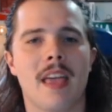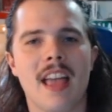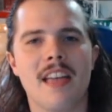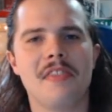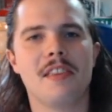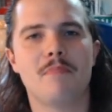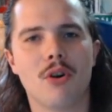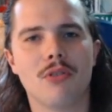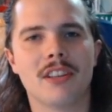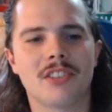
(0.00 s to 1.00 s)
And the
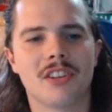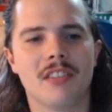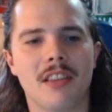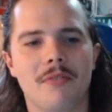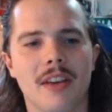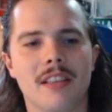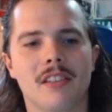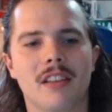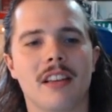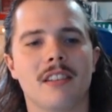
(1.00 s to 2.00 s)
bonus during the event,
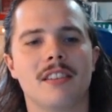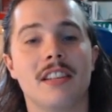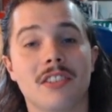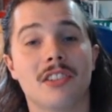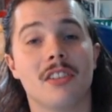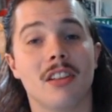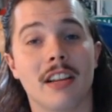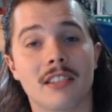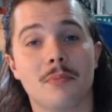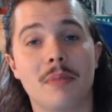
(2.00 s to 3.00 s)
you'll get additional
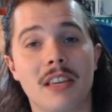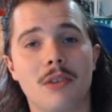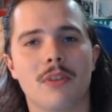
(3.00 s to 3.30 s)
XP